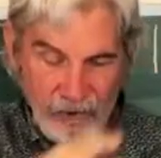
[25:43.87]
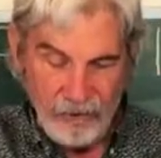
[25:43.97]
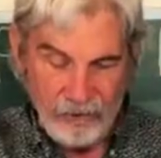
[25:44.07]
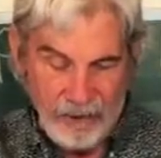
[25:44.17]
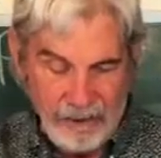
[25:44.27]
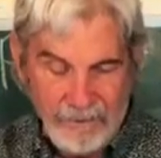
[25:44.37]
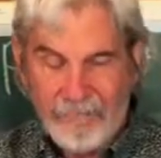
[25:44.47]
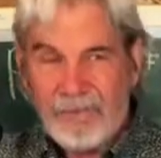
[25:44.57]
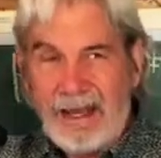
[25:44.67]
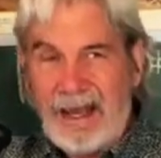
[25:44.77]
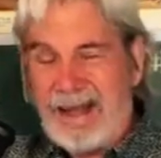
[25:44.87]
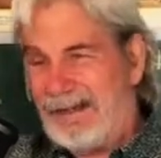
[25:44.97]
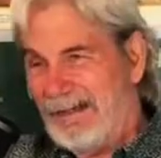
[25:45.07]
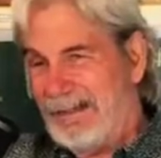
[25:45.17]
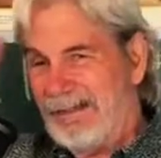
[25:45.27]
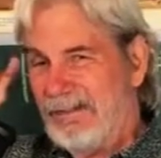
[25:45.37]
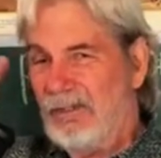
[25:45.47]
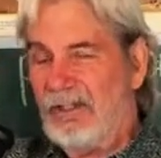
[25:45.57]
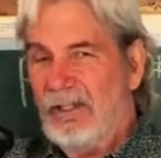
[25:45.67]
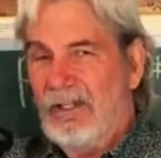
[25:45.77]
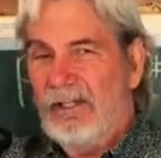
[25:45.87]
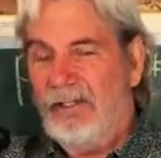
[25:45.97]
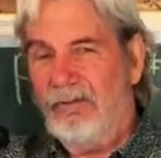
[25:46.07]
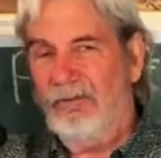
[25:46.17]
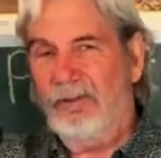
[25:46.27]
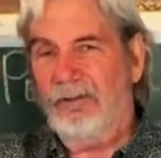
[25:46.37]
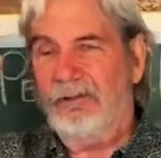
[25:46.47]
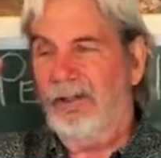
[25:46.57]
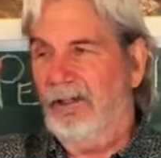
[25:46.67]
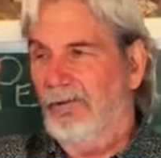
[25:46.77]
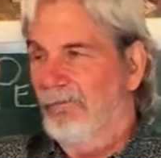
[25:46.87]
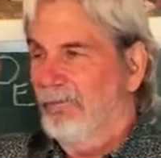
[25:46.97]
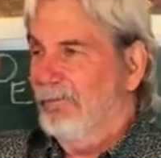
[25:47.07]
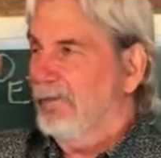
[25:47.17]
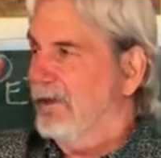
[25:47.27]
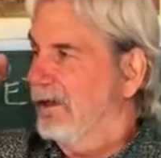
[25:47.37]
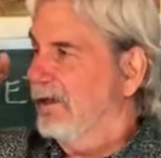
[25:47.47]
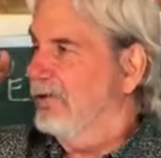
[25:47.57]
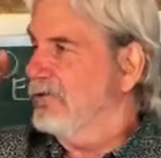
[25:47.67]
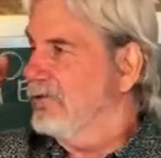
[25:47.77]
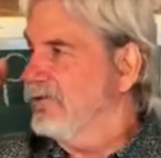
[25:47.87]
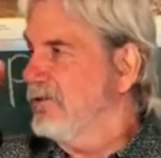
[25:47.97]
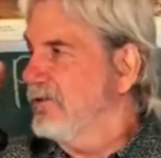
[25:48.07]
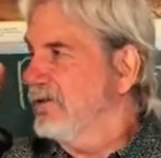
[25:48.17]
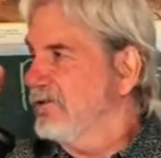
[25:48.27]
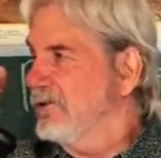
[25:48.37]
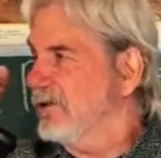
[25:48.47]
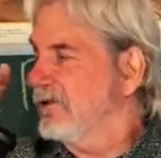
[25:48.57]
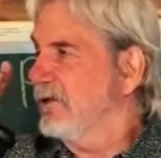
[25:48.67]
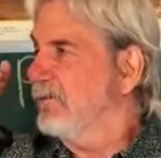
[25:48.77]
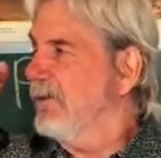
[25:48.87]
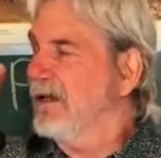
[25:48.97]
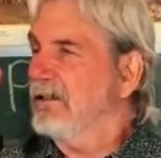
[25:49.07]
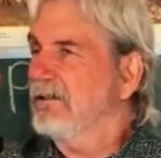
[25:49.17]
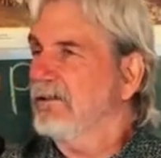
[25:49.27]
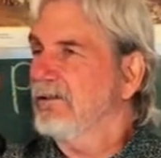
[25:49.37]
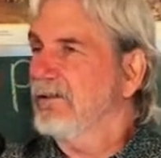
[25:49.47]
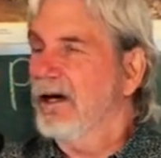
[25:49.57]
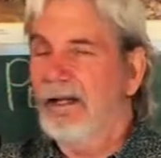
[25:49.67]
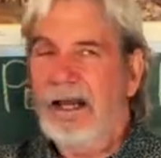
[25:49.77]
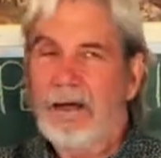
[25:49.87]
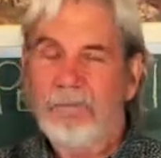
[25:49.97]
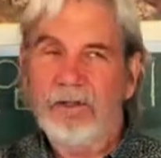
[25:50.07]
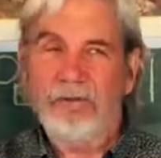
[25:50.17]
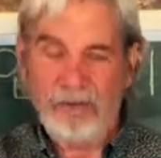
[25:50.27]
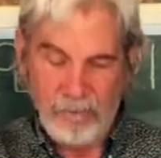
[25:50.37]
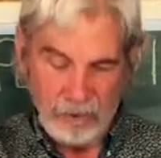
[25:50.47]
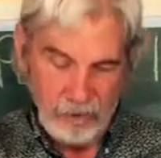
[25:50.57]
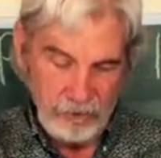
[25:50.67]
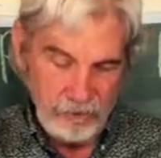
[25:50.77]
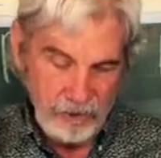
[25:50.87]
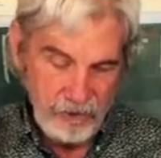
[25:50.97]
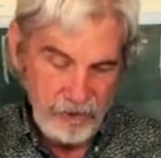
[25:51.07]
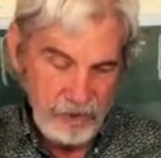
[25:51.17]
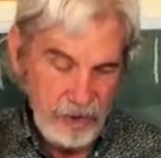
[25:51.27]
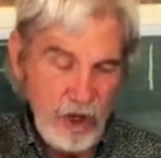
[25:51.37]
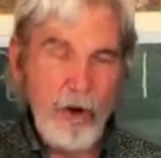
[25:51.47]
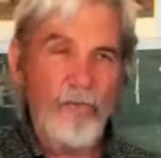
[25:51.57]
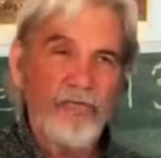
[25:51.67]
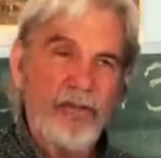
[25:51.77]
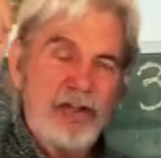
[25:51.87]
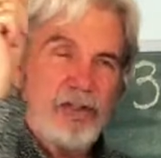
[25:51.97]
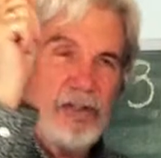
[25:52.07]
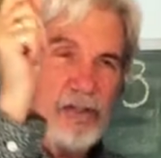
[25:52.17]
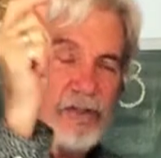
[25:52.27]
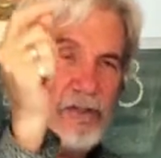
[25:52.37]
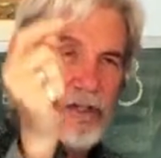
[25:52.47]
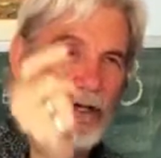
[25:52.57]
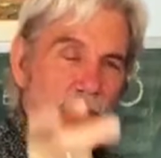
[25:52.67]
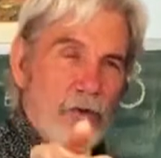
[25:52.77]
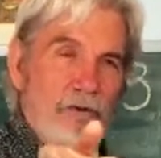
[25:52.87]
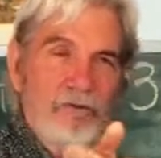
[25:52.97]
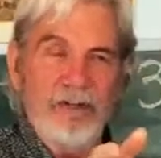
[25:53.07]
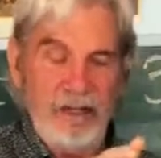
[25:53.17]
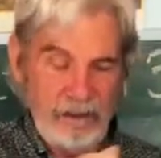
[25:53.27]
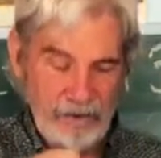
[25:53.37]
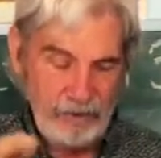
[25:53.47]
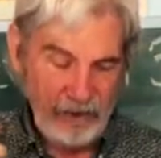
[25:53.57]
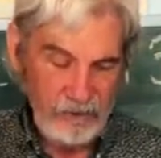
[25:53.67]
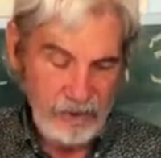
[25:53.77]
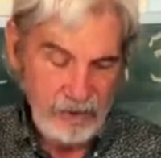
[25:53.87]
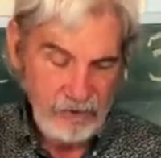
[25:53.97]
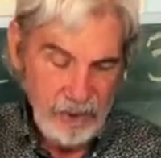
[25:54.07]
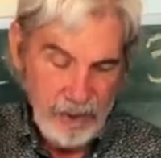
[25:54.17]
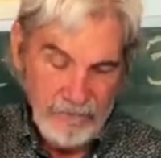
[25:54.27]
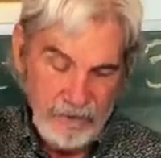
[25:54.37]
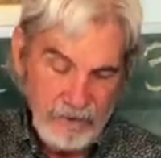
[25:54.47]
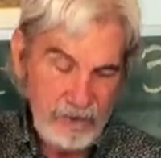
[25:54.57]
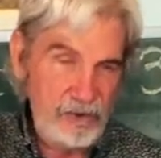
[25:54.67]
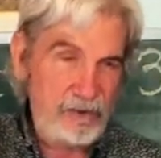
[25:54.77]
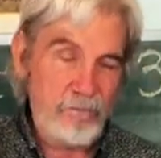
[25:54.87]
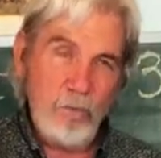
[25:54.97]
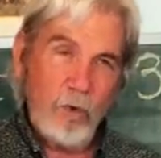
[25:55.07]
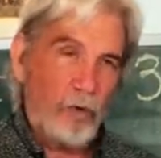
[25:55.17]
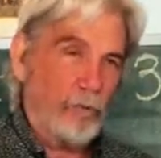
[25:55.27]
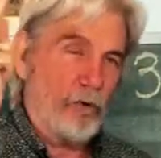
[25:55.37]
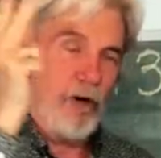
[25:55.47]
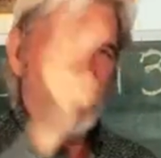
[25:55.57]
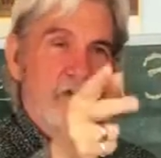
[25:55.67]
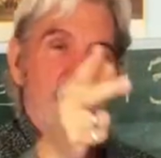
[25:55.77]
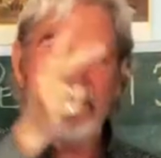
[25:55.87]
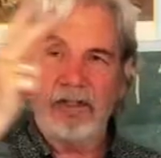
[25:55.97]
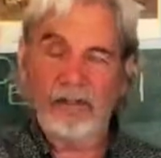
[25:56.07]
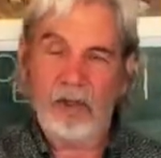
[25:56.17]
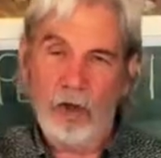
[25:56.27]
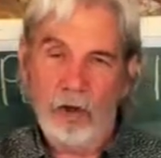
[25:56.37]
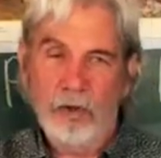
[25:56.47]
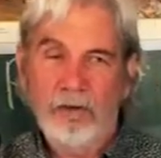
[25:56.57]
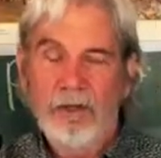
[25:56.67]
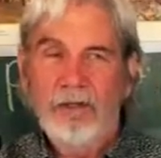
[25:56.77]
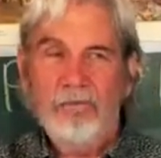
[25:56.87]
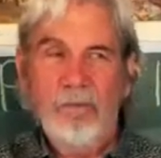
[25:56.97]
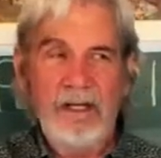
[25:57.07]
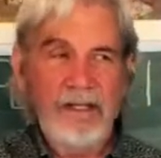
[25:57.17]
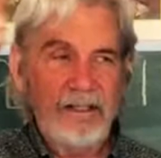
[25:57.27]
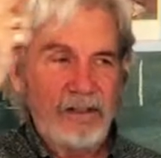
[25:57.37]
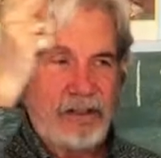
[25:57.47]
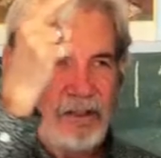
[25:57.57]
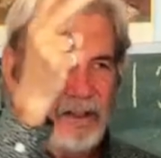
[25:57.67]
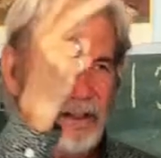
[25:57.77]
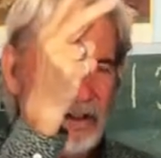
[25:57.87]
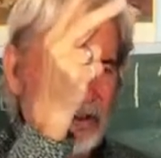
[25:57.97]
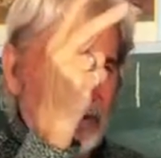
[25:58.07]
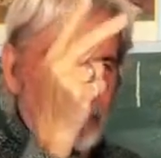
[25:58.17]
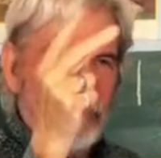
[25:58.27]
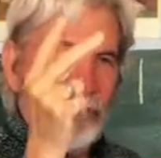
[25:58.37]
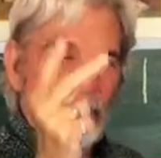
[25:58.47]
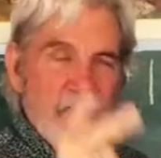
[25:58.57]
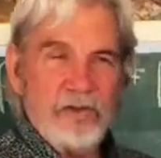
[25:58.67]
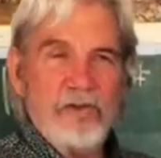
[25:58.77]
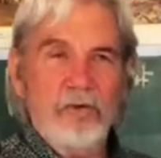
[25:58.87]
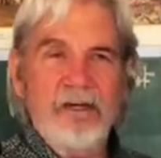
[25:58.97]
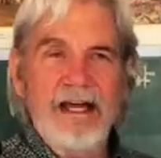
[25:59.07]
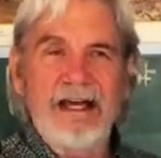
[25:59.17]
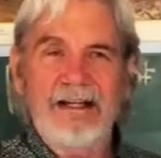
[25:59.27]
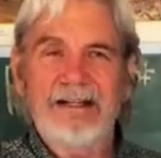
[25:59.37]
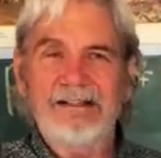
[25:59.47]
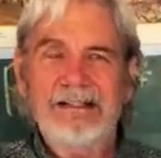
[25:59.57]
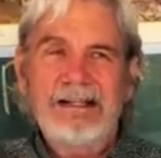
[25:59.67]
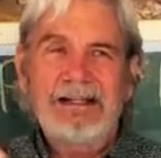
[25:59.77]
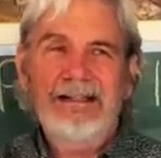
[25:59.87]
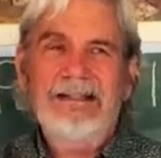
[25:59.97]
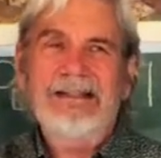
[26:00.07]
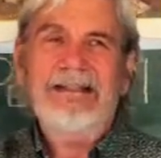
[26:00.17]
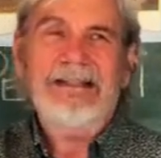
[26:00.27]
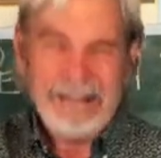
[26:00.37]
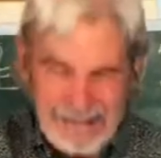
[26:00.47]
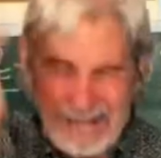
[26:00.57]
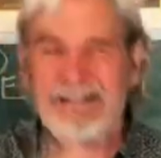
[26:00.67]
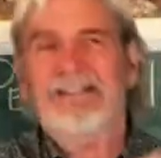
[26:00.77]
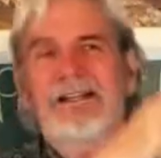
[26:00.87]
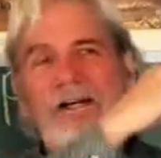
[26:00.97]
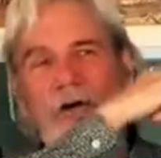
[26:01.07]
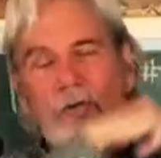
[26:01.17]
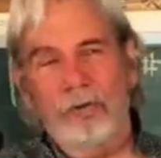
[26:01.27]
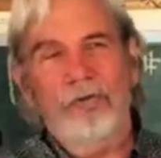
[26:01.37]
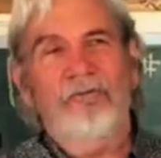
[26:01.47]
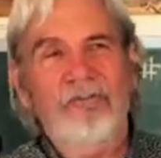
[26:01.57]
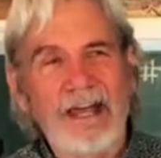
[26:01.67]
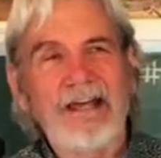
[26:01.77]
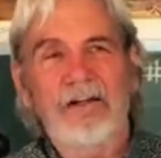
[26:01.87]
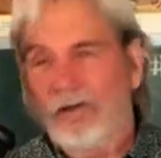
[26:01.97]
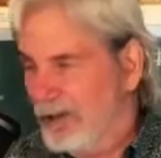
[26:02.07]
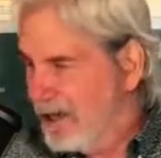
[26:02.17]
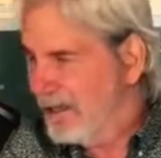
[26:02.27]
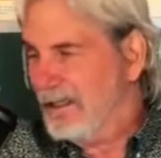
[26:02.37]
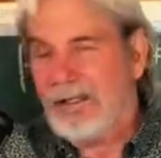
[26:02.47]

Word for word: Okay, How, is it is it uh, uh, just going to make God happy because I'm a good Christian. No, this is the gold standard. This is this is more precious than gold, but in in spiritual realities, it's the gold standard, not